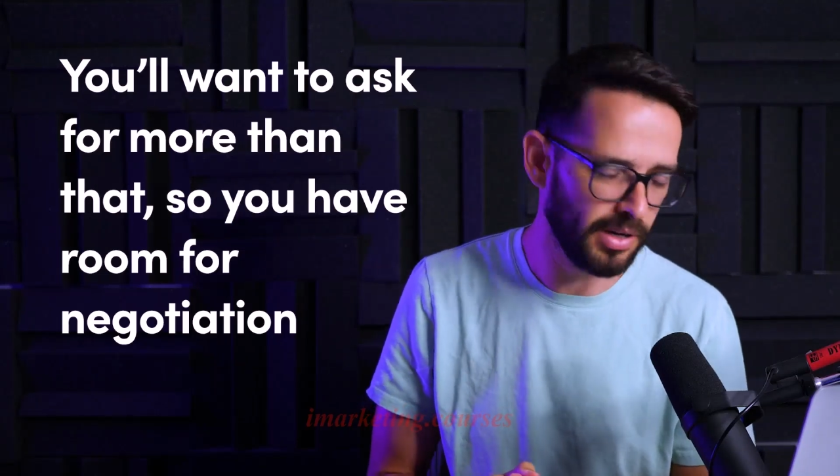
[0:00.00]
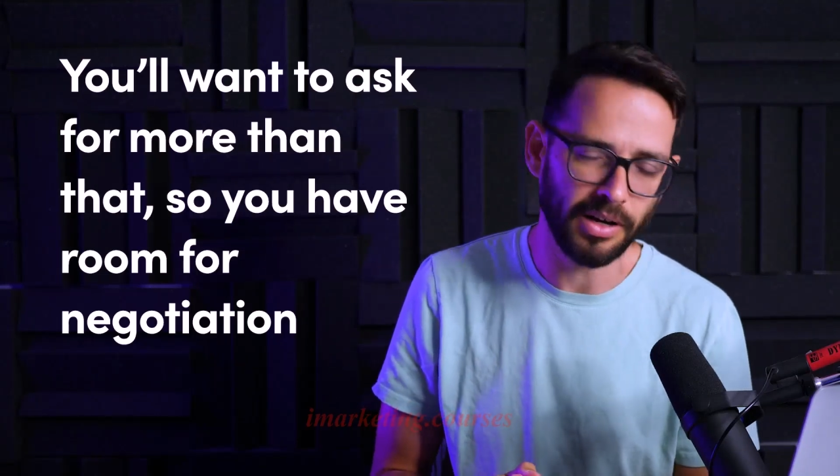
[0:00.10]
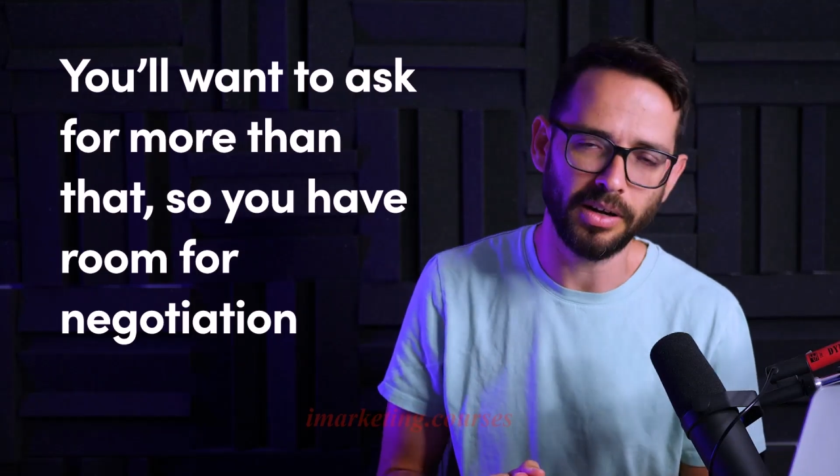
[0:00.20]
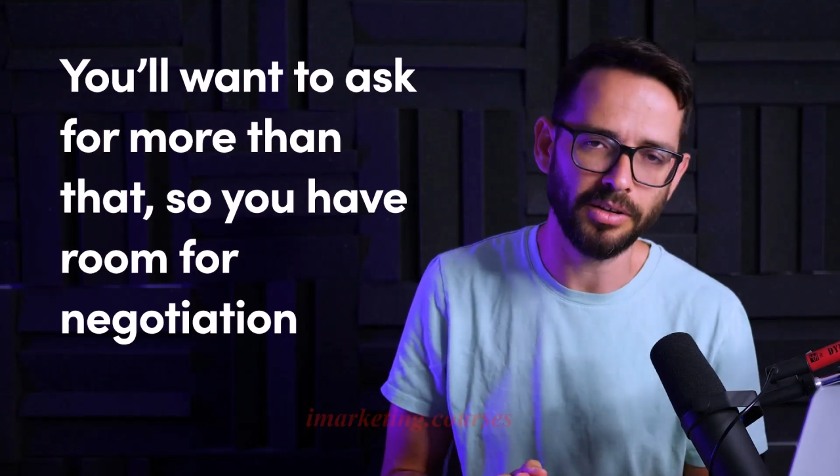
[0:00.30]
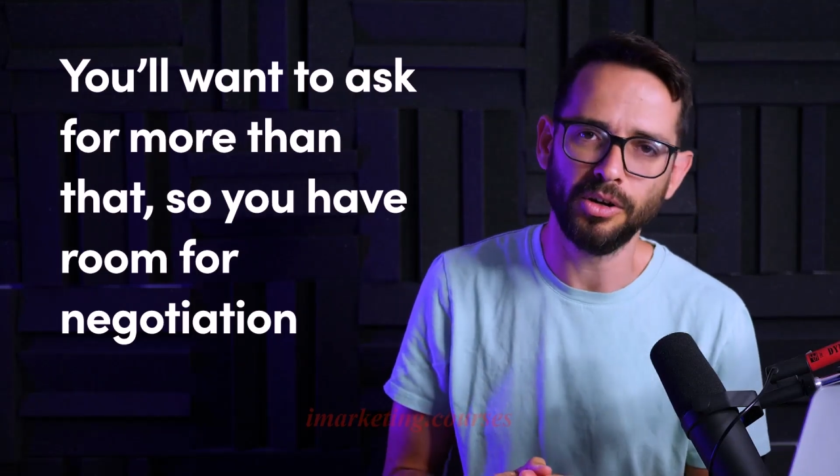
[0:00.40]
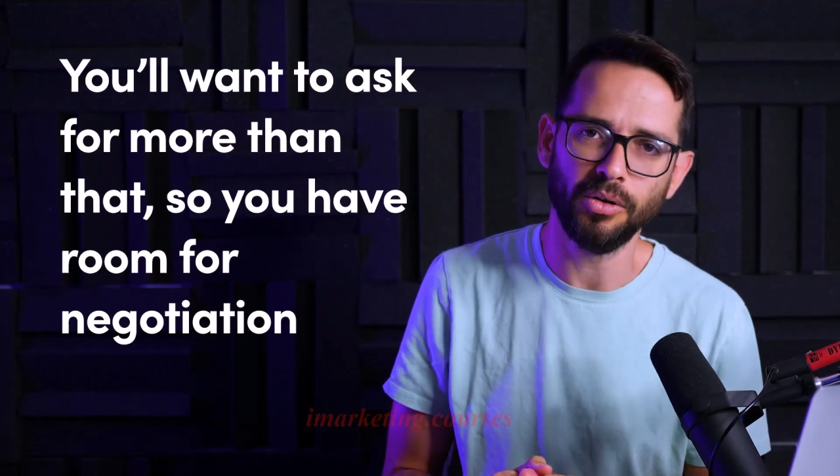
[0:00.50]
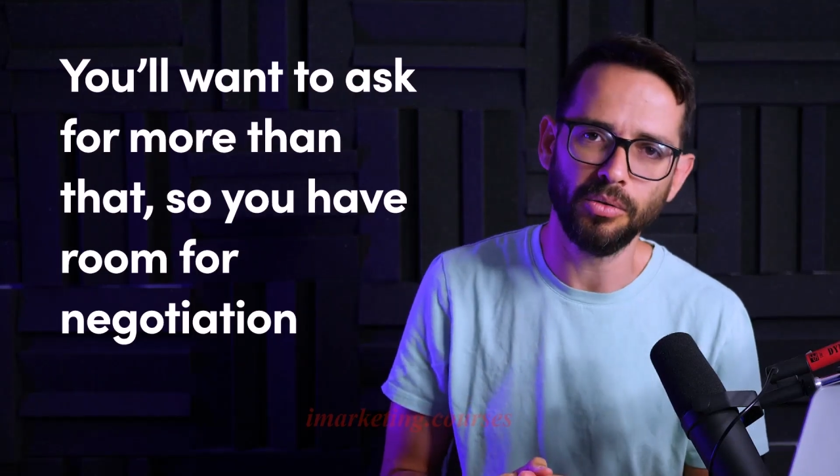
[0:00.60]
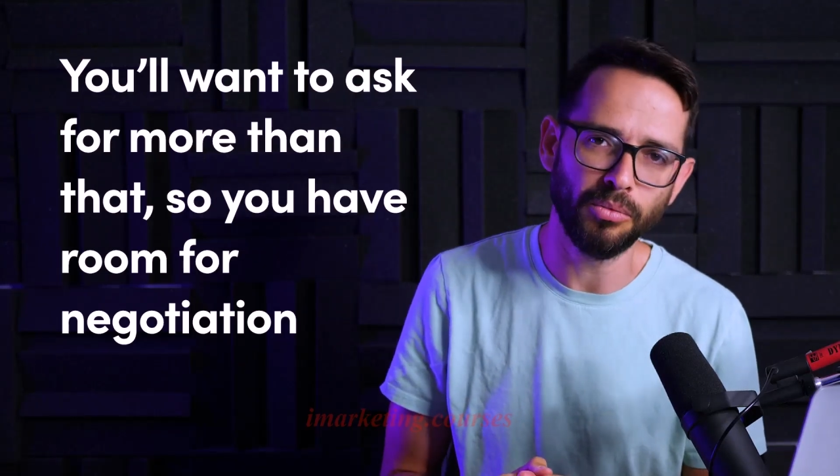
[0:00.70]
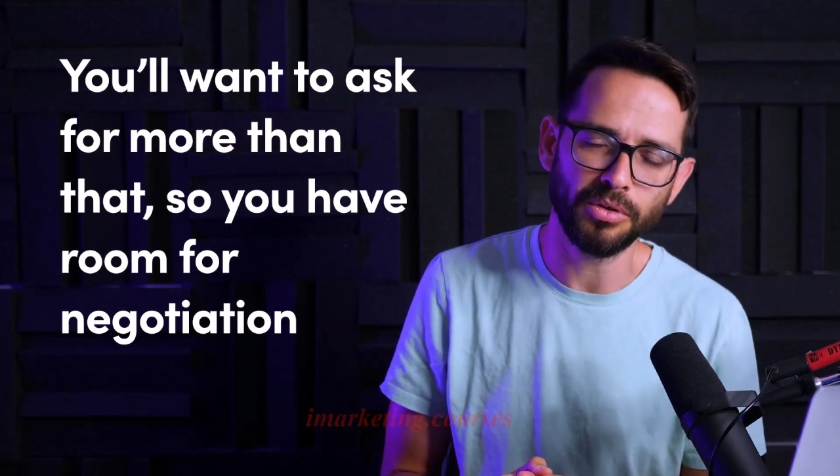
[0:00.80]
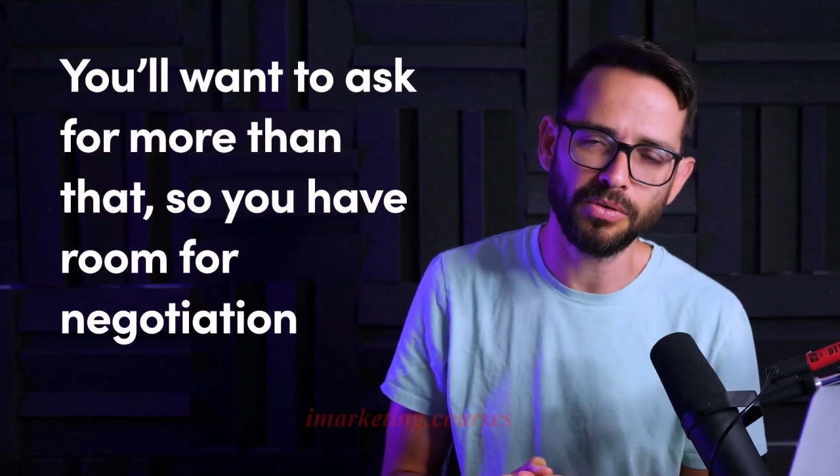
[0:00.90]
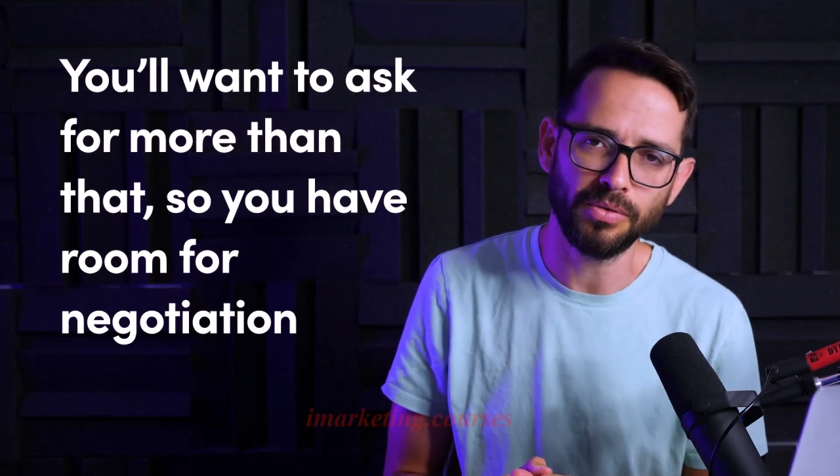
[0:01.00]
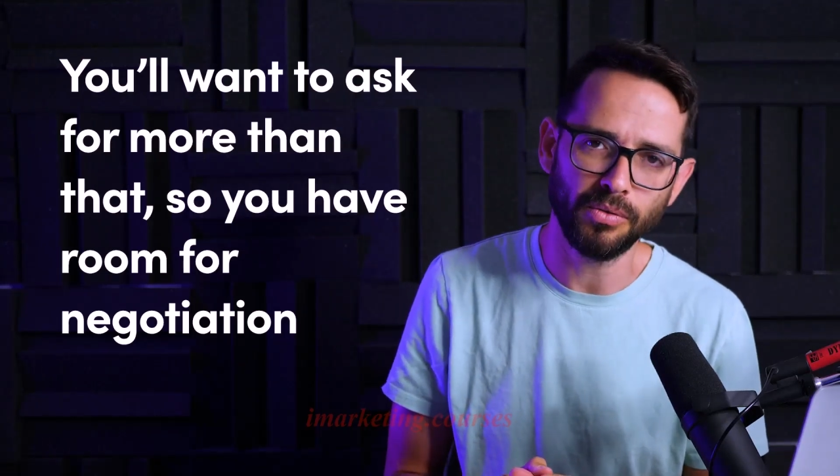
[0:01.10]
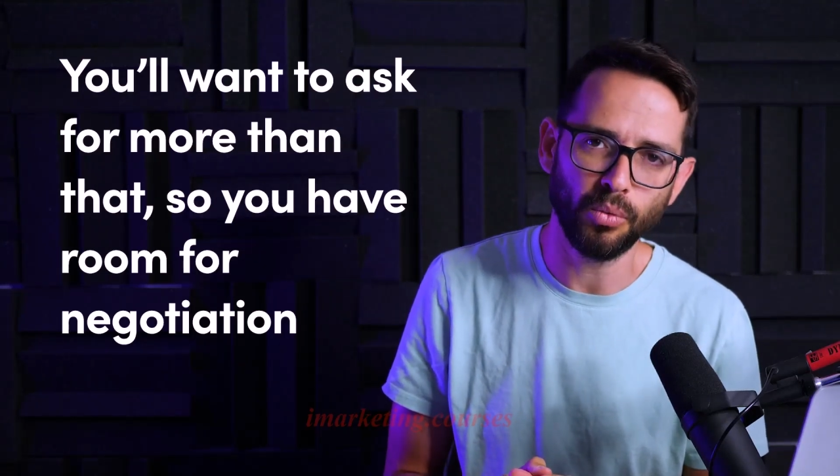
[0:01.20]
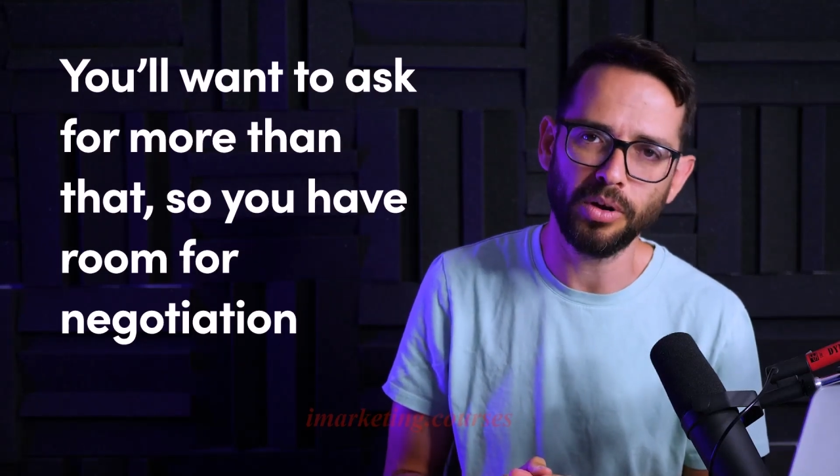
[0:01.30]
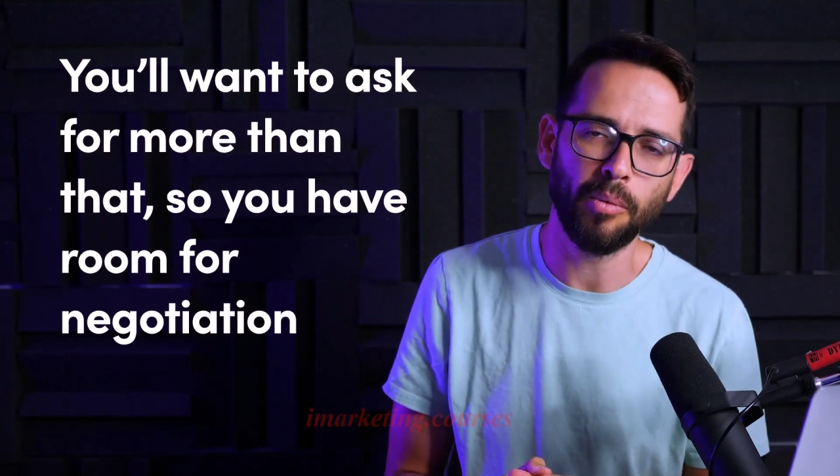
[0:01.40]

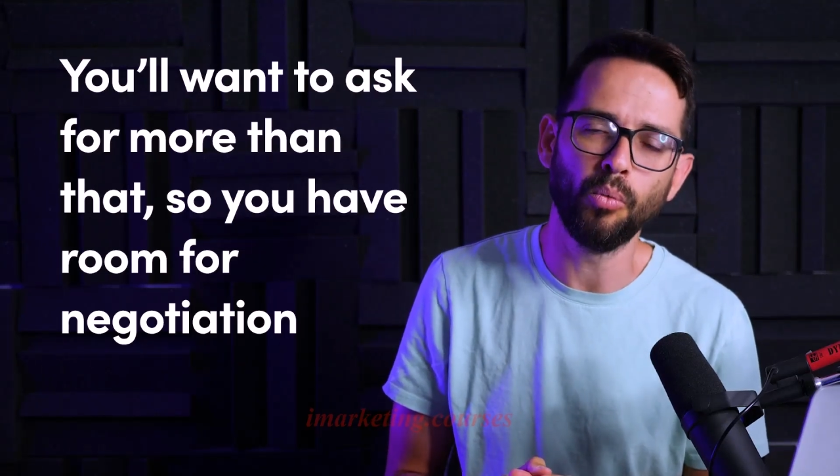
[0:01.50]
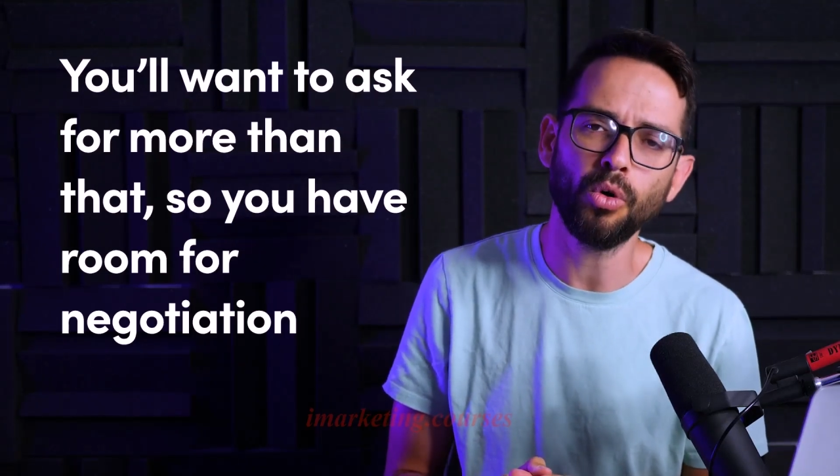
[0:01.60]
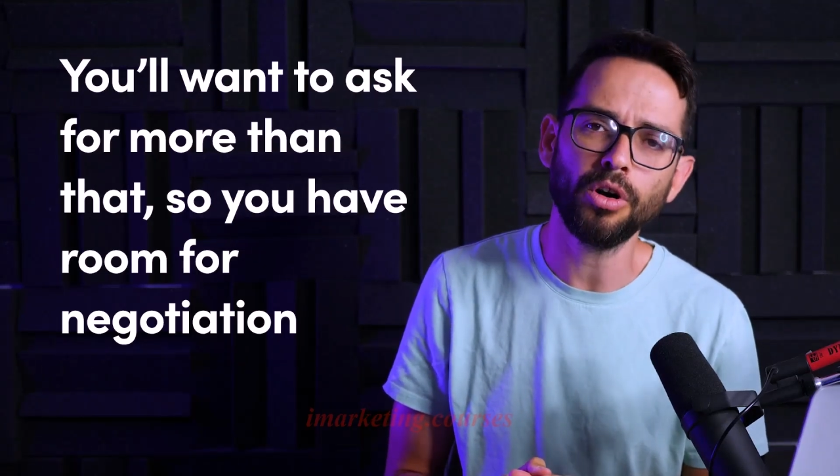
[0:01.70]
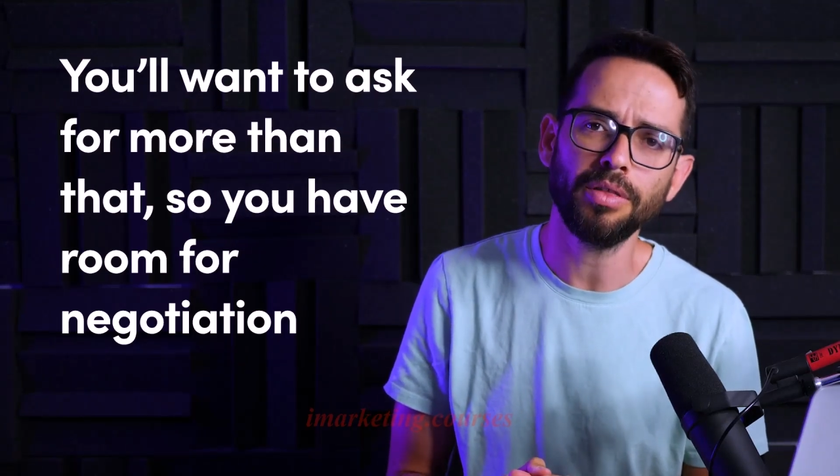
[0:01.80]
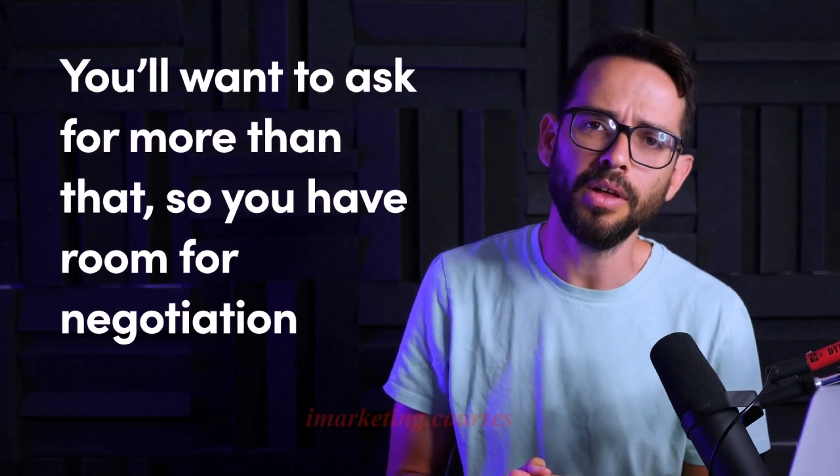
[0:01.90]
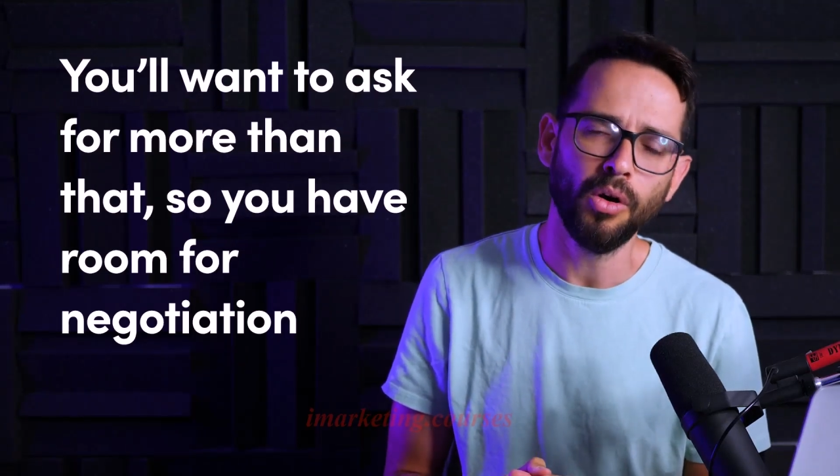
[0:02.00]
I'm worth